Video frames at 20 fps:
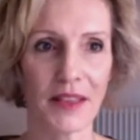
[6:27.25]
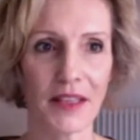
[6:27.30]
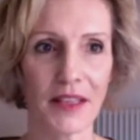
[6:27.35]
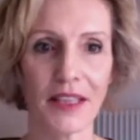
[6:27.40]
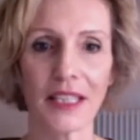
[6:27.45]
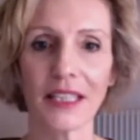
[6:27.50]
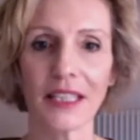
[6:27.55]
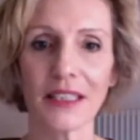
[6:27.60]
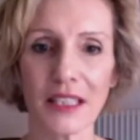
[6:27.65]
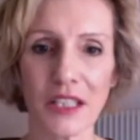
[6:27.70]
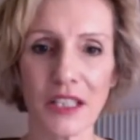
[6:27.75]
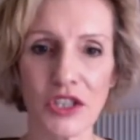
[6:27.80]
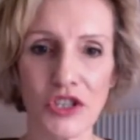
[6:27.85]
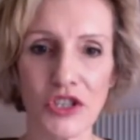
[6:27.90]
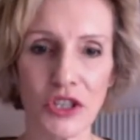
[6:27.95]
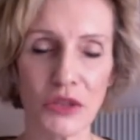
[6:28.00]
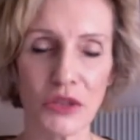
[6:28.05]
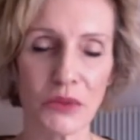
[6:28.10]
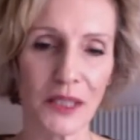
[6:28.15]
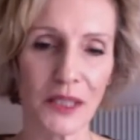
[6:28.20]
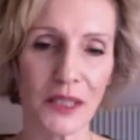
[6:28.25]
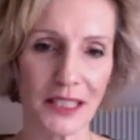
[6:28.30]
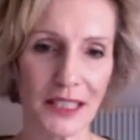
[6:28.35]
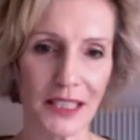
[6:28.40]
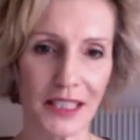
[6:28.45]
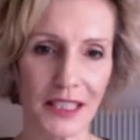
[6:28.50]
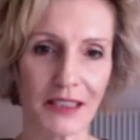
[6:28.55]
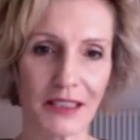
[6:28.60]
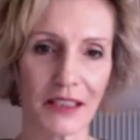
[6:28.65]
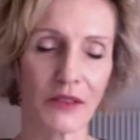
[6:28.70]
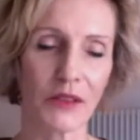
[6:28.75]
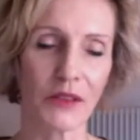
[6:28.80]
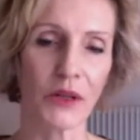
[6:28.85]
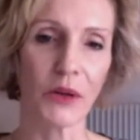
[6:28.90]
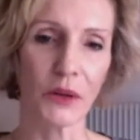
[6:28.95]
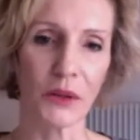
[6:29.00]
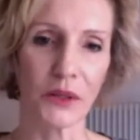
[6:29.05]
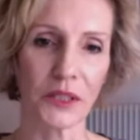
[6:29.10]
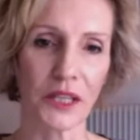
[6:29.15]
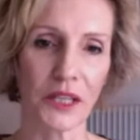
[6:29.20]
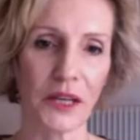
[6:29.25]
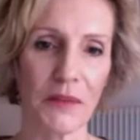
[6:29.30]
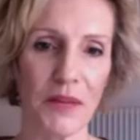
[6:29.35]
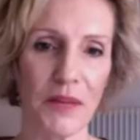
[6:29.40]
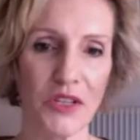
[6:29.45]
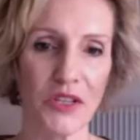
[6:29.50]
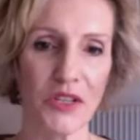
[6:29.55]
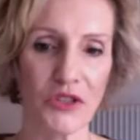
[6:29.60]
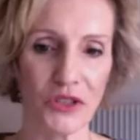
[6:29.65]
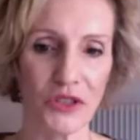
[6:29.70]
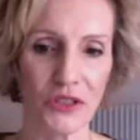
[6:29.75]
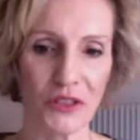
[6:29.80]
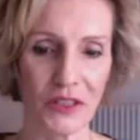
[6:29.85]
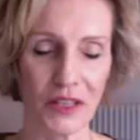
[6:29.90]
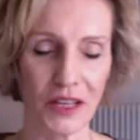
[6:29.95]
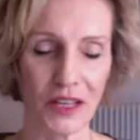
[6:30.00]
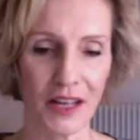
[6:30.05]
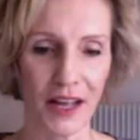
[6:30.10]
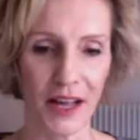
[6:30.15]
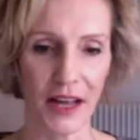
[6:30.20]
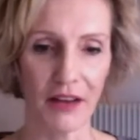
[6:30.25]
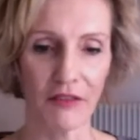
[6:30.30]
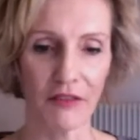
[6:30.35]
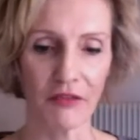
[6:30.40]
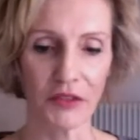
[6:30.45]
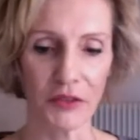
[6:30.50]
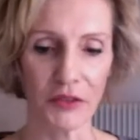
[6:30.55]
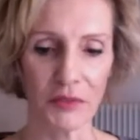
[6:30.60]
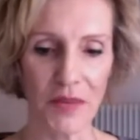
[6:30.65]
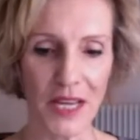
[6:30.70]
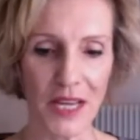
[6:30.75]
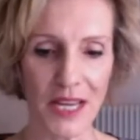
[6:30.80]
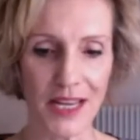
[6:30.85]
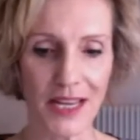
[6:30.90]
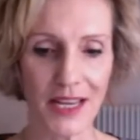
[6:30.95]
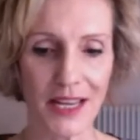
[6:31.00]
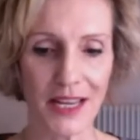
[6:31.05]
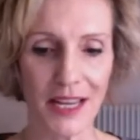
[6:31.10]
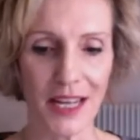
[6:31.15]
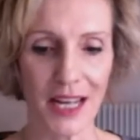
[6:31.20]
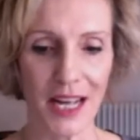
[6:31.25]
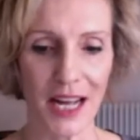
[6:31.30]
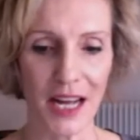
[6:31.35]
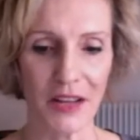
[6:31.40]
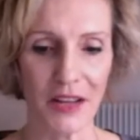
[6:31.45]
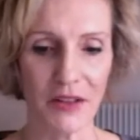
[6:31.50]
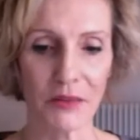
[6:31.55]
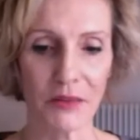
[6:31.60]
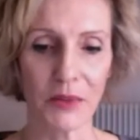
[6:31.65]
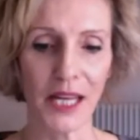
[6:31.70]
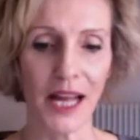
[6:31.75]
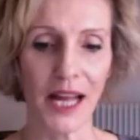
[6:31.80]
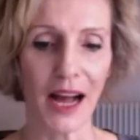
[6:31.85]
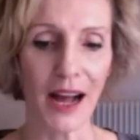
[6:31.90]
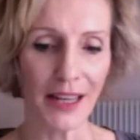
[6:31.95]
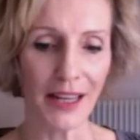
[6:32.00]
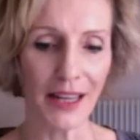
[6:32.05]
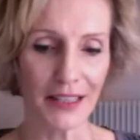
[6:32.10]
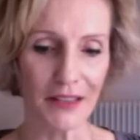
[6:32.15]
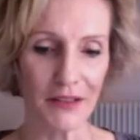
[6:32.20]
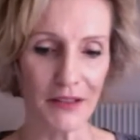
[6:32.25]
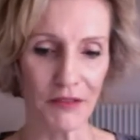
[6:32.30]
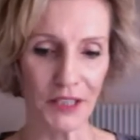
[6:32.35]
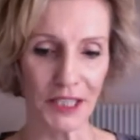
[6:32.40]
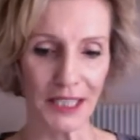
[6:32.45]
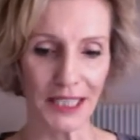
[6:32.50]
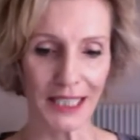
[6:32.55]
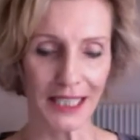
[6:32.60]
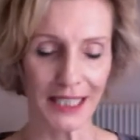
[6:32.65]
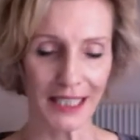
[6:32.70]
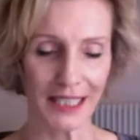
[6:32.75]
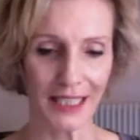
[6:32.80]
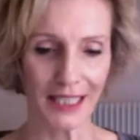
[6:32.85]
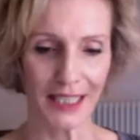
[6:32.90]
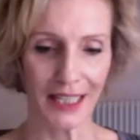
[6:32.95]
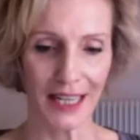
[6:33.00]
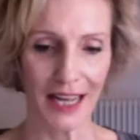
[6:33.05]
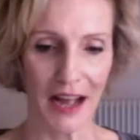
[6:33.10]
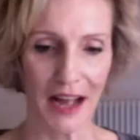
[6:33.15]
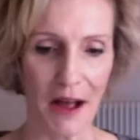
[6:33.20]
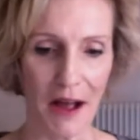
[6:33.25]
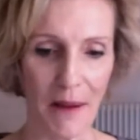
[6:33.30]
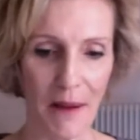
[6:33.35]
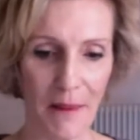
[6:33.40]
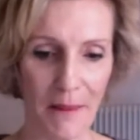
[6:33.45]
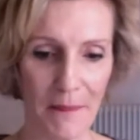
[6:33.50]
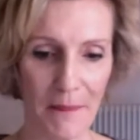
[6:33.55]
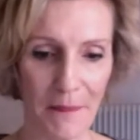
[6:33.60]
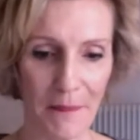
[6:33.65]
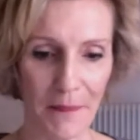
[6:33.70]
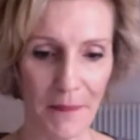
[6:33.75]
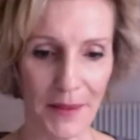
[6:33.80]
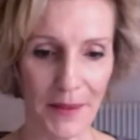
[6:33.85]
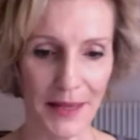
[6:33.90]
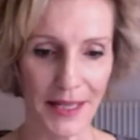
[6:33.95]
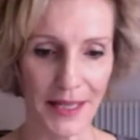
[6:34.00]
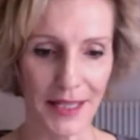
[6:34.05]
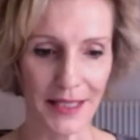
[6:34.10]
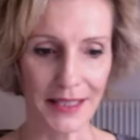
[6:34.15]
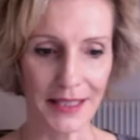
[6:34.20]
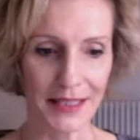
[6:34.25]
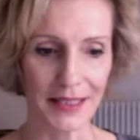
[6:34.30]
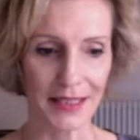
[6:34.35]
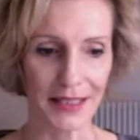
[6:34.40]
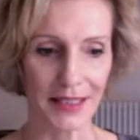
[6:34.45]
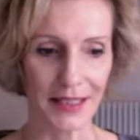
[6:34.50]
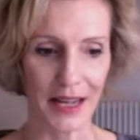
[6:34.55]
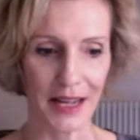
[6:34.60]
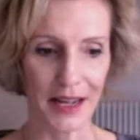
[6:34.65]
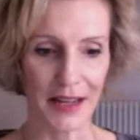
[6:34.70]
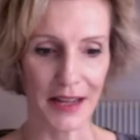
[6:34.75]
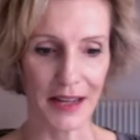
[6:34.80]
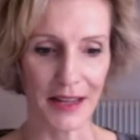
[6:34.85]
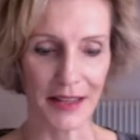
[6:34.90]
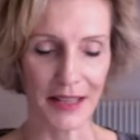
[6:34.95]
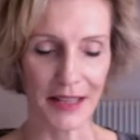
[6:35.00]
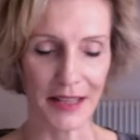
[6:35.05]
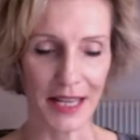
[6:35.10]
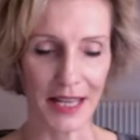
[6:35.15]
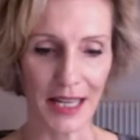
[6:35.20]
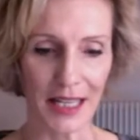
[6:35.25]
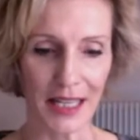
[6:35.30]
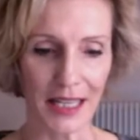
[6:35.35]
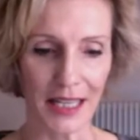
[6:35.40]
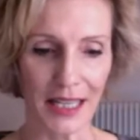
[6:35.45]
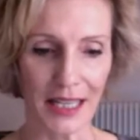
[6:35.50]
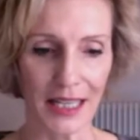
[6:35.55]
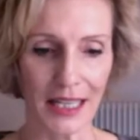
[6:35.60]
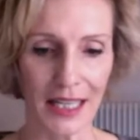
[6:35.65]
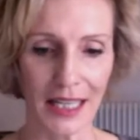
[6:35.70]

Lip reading: this teaching really takes it to a whole dimension. And for me, the way I live it is that